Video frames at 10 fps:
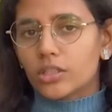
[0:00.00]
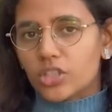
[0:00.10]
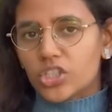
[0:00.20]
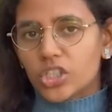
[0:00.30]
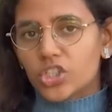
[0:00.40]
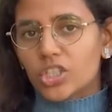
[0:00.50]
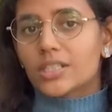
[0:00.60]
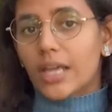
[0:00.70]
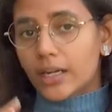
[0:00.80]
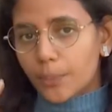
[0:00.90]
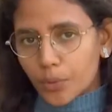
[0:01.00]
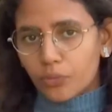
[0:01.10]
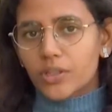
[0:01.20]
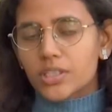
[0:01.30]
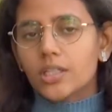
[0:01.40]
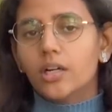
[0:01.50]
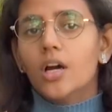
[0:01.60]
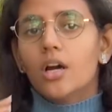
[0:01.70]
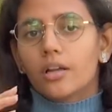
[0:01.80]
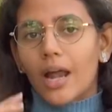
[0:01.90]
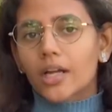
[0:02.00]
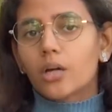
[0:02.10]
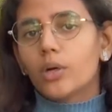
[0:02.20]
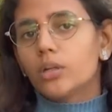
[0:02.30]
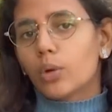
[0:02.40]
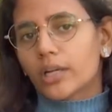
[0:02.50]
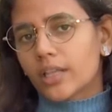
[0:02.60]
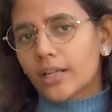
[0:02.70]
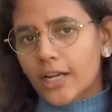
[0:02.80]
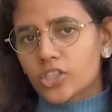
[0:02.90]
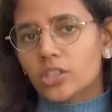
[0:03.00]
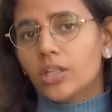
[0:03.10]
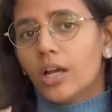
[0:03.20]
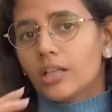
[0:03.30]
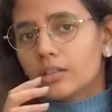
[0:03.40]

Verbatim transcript: researchers and a professor Raghavan Varadarajan,